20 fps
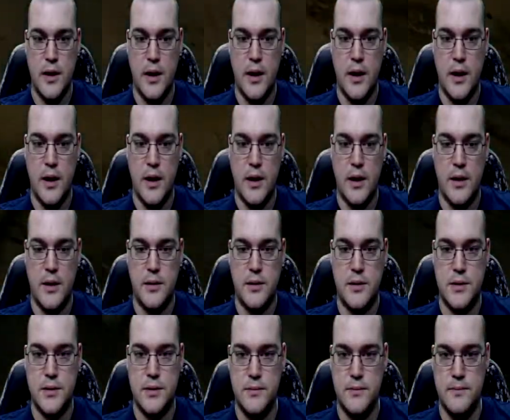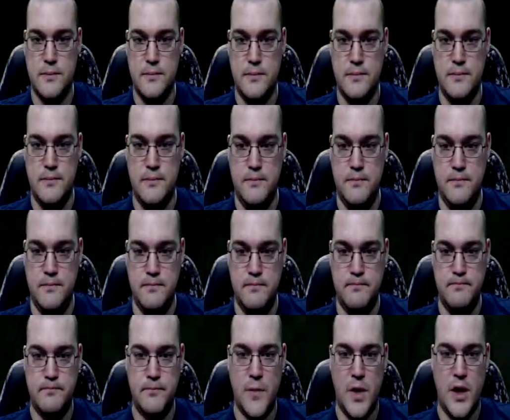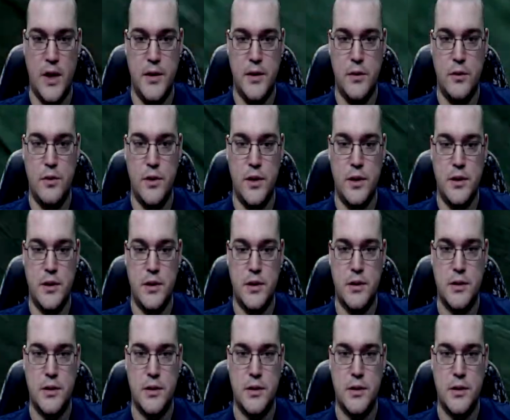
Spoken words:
And I know that...